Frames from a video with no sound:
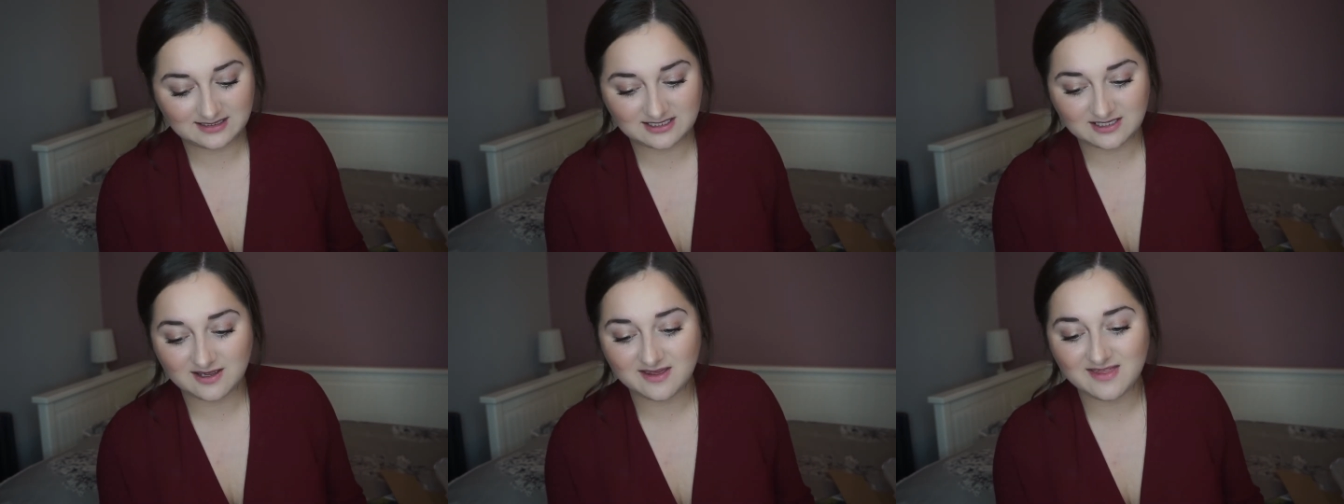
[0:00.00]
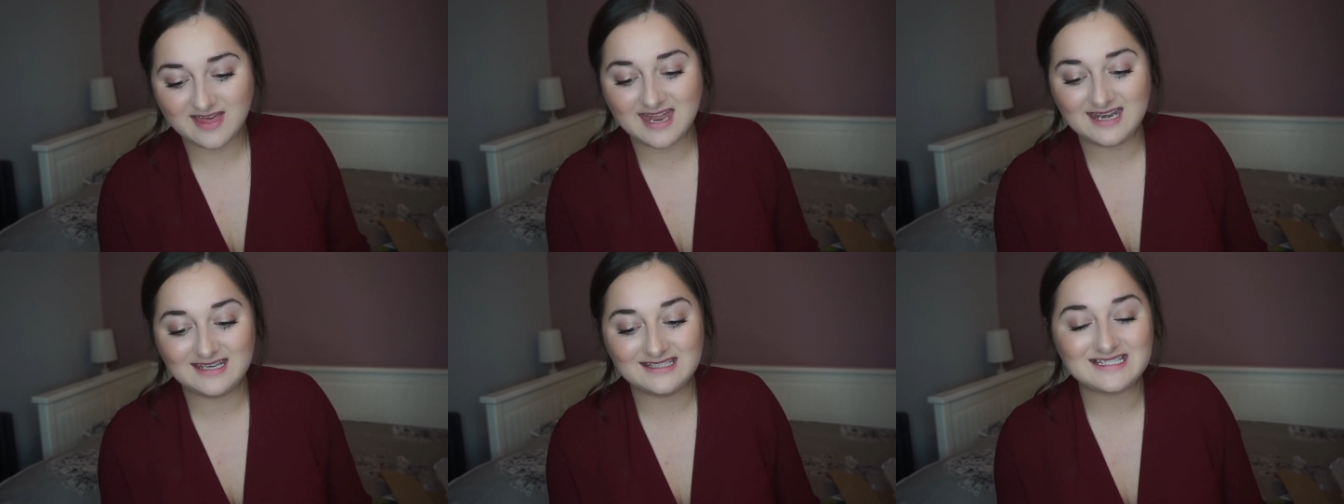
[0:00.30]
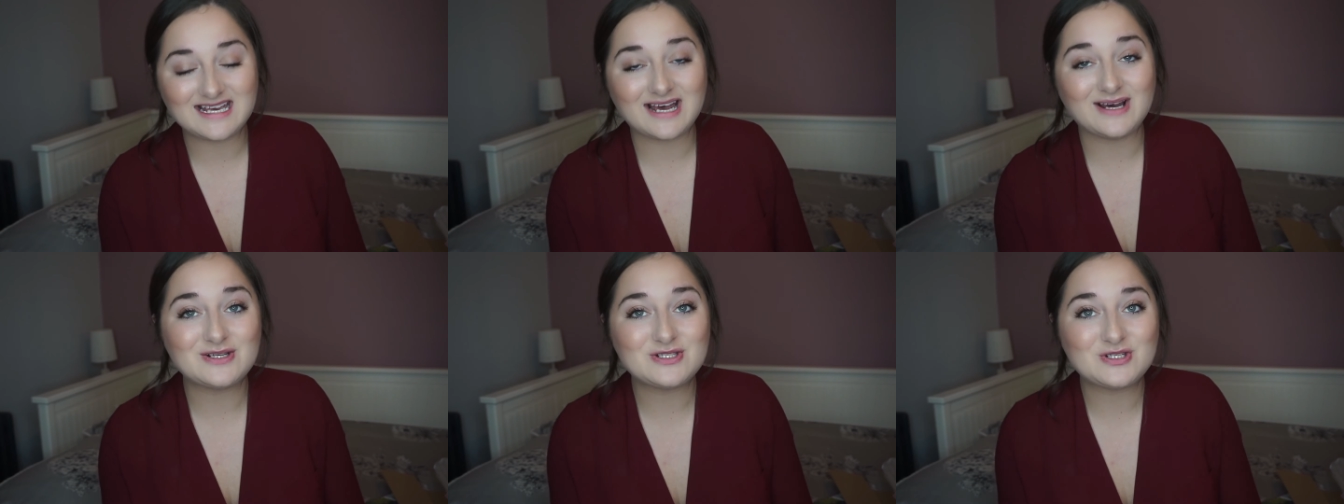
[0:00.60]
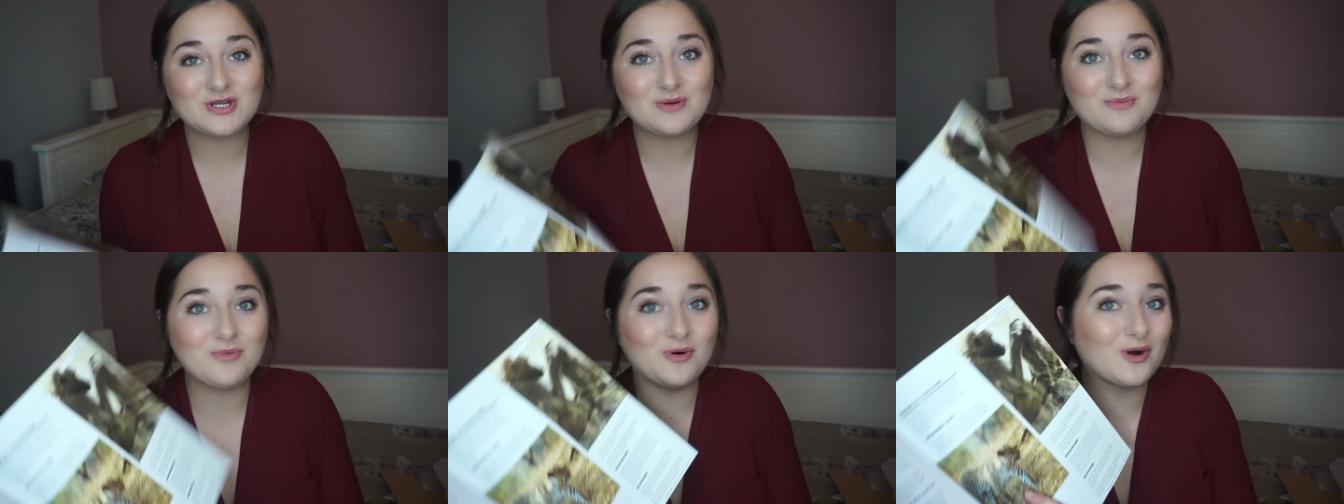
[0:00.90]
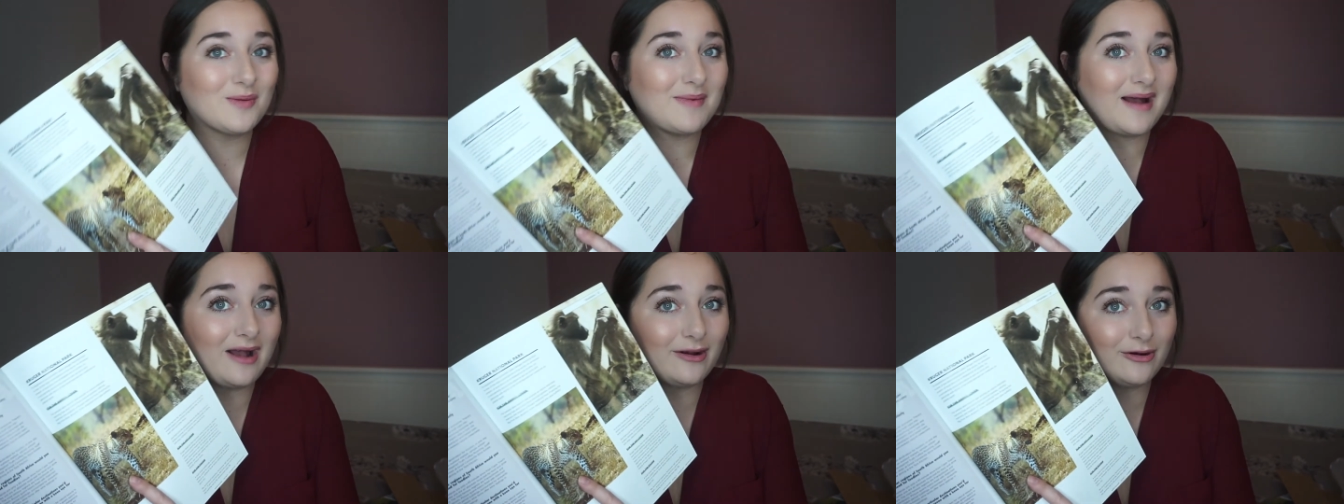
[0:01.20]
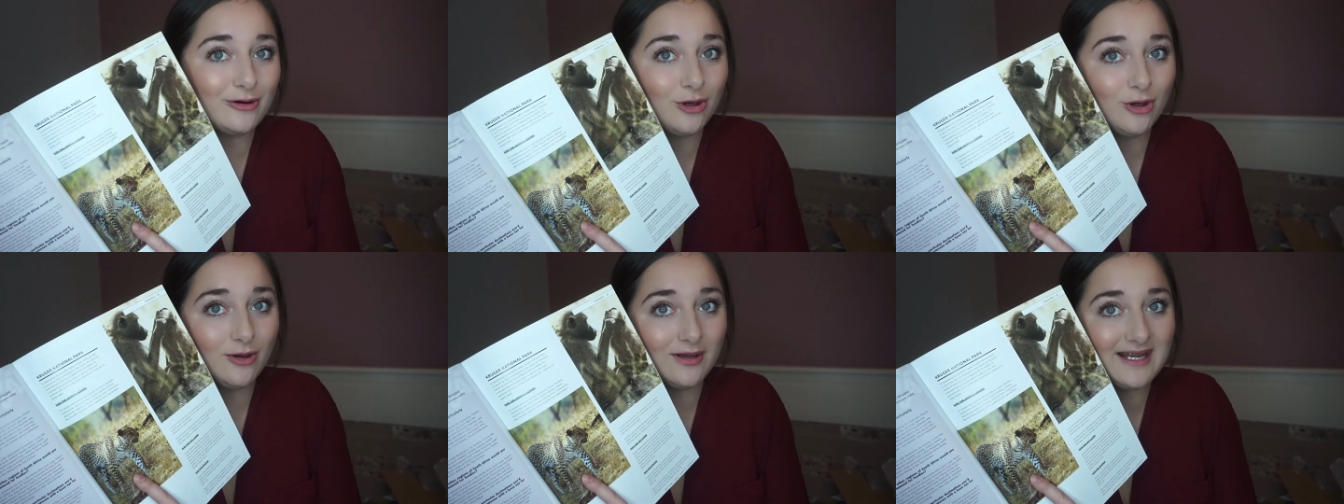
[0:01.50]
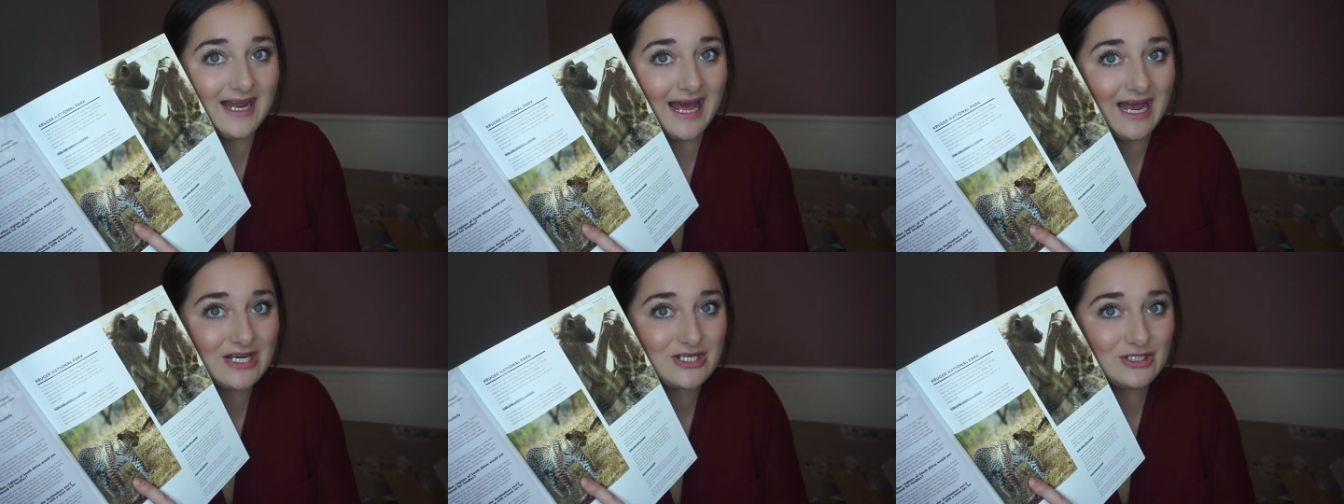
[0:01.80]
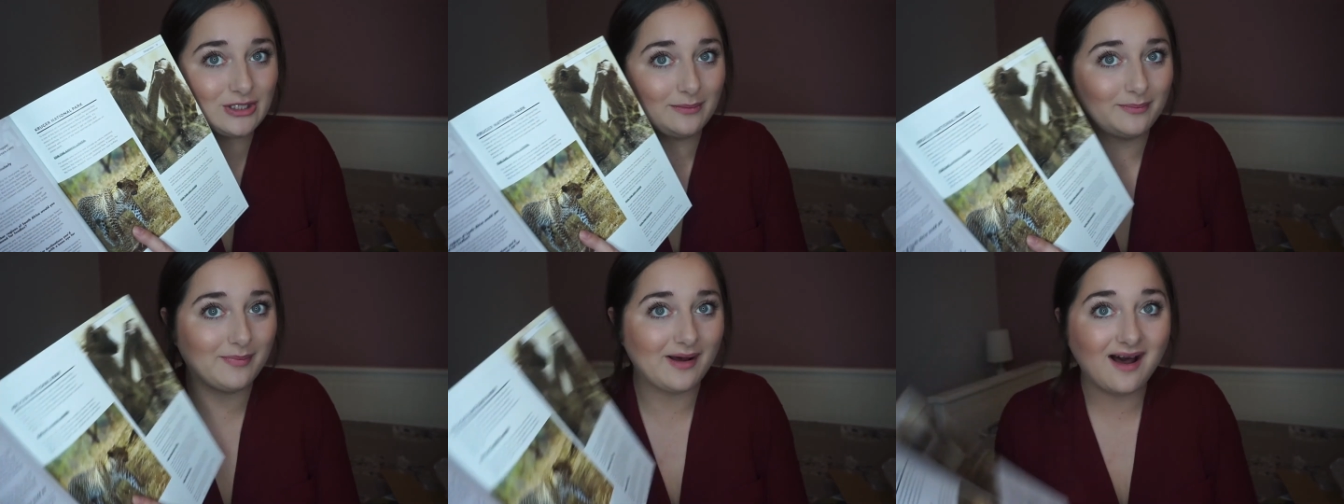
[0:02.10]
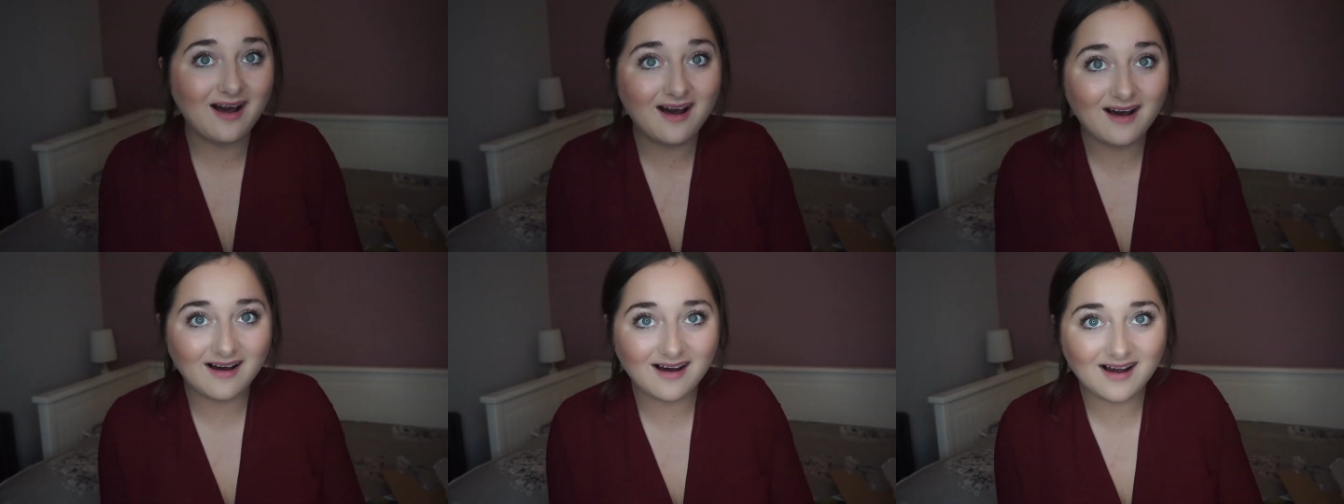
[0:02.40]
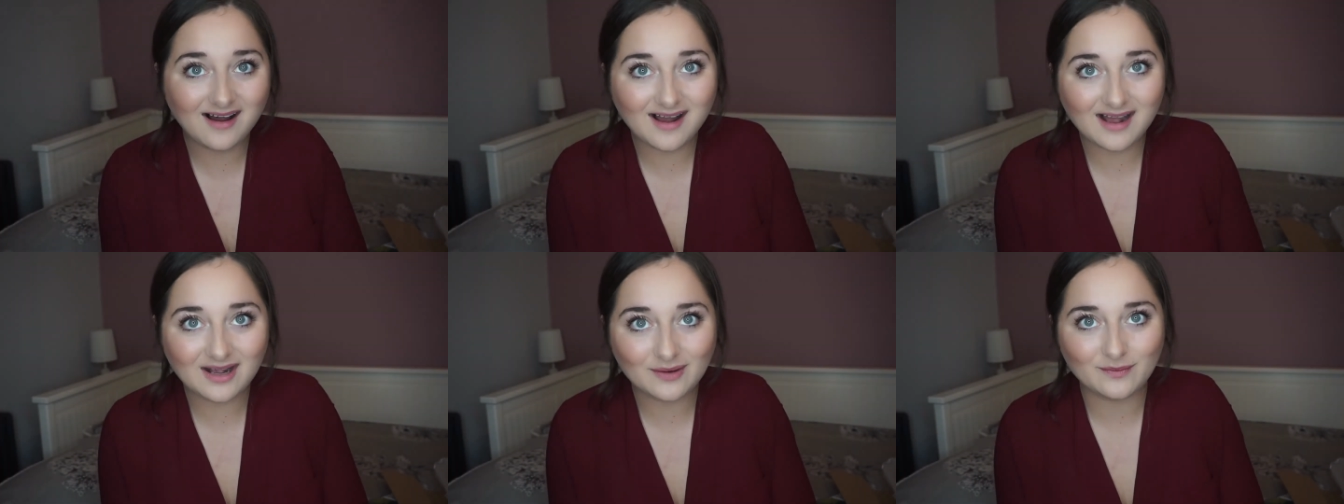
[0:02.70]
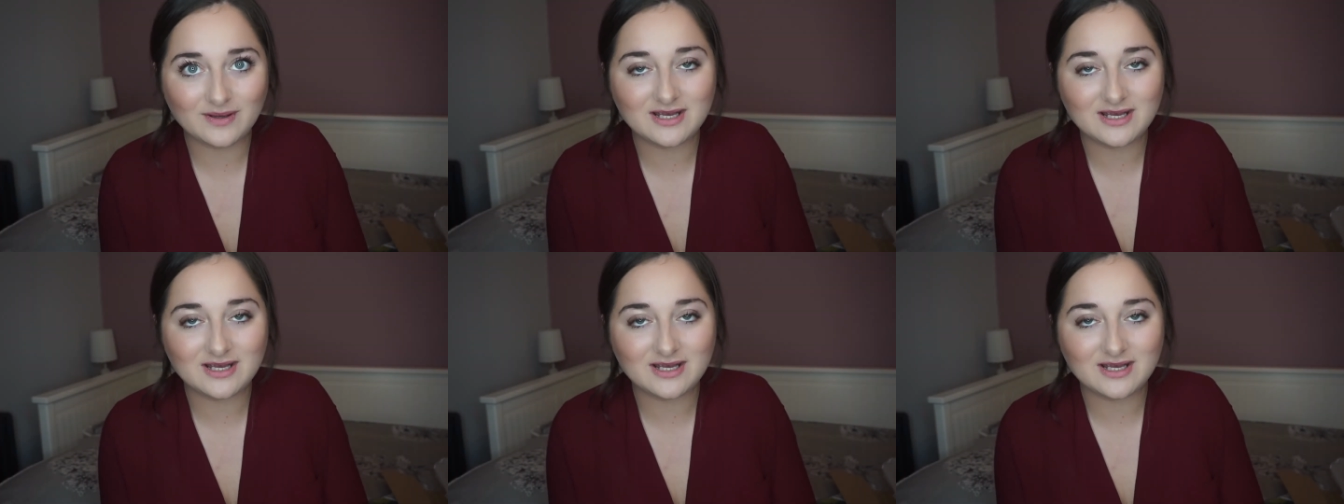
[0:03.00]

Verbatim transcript: So then tells you more about Kruger National Park,